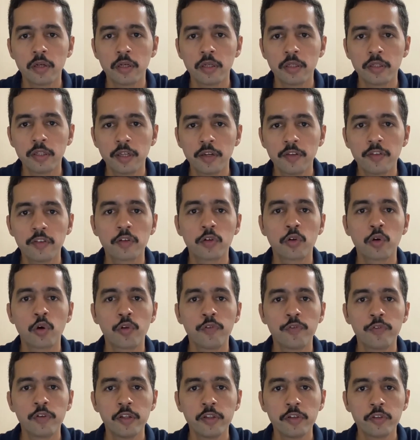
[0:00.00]
there is a
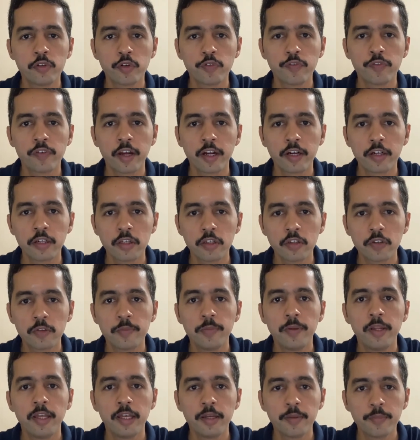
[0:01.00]
confluence of factors
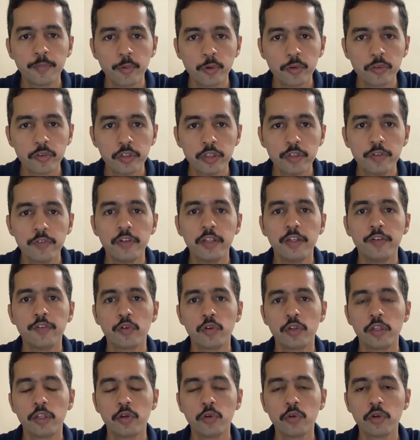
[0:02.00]
playing positively for
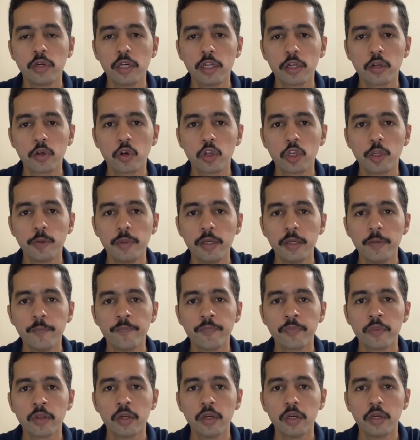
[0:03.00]
the rural economy.
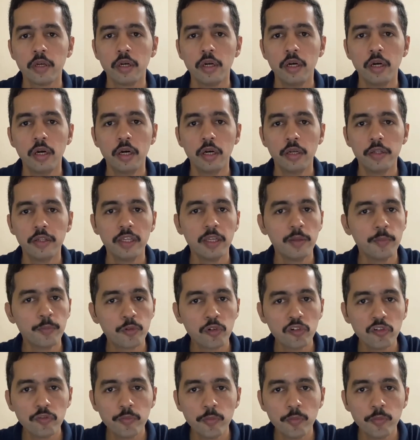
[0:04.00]
The improved